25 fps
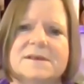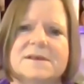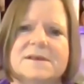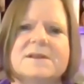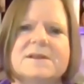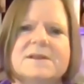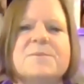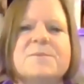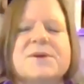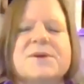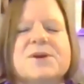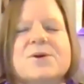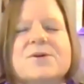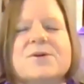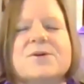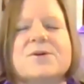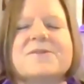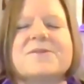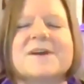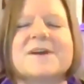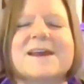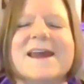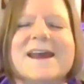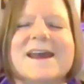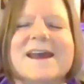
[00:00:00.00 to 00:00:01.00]
the
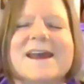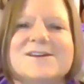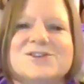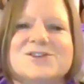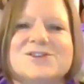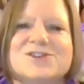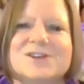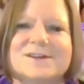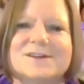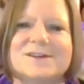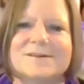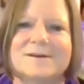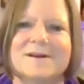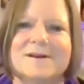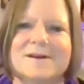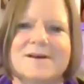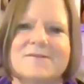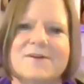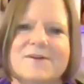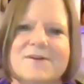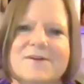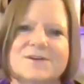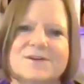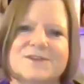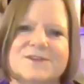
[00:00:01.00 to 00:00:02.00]
purification of
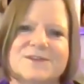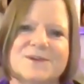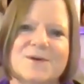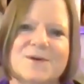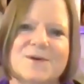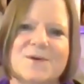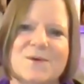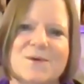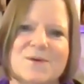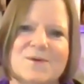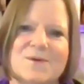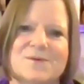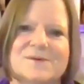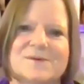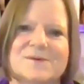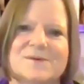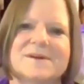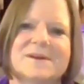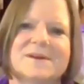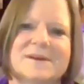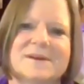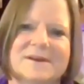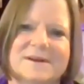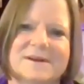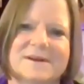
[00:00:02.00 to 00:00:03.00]
our soul,
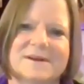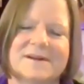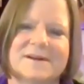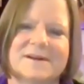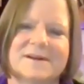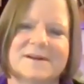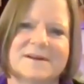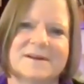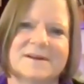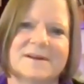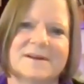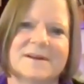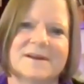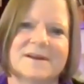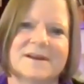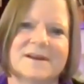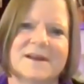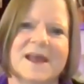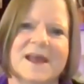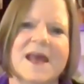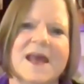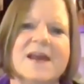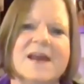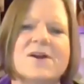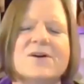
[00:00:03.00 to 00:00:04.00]

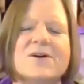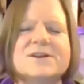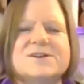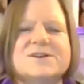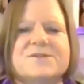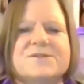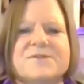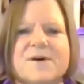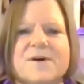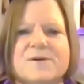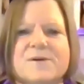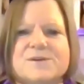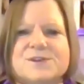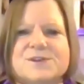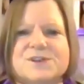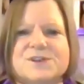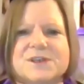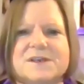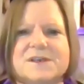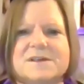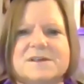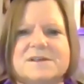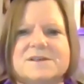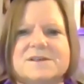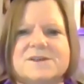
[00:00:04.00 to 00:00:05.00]
and our
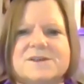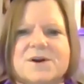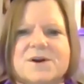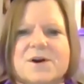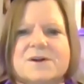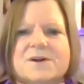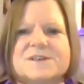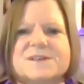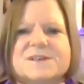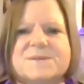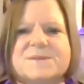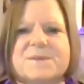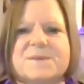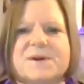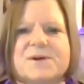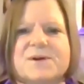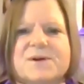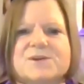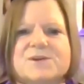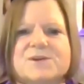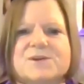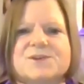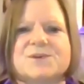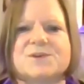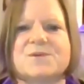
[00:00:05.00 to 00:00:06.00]
devotion to our
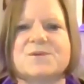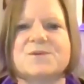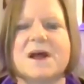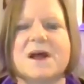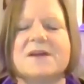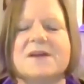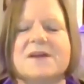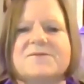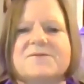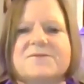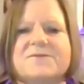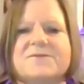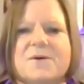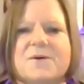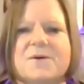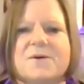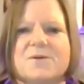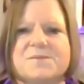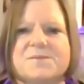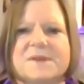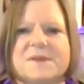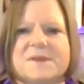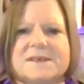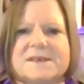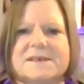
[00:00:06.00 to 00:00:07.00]
spiritual
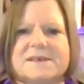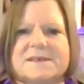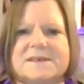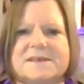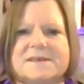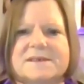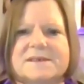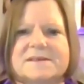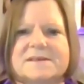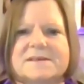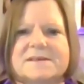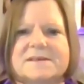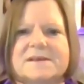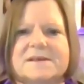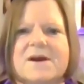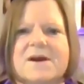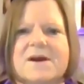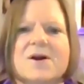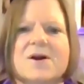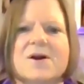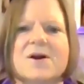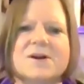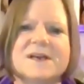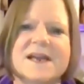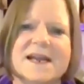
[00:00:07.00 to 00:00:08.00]
unfoldment
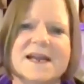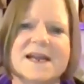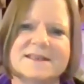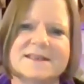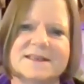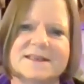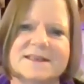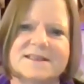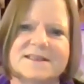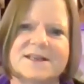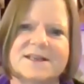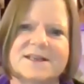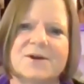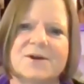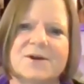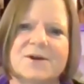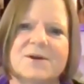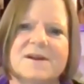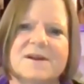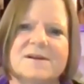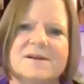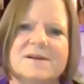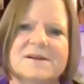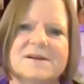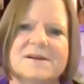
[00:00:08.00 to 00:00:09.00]
are
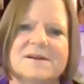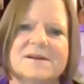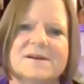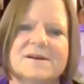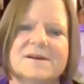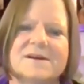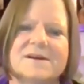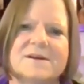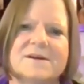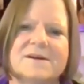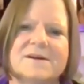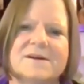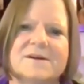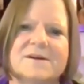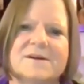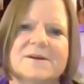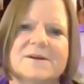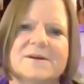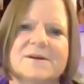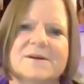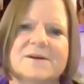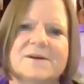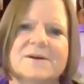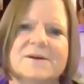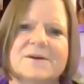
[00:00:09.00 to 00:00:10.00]
necessary
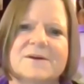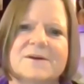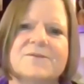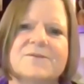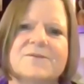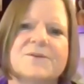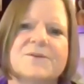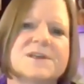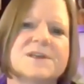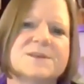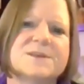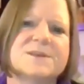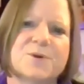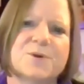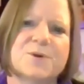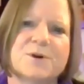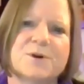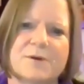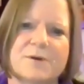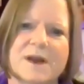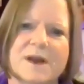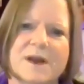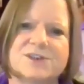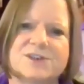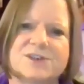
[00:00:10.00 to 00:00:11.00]
for this
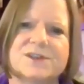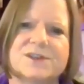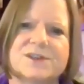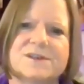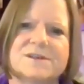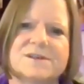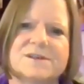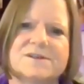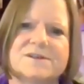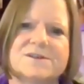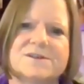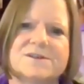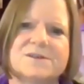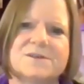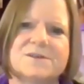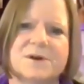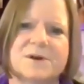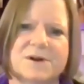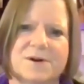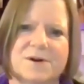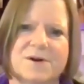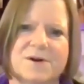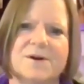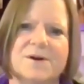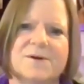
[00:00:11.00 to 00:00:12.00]
progression to
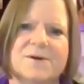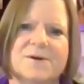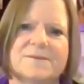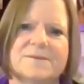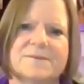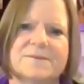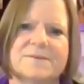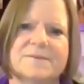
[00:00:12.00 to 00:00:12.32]
occur.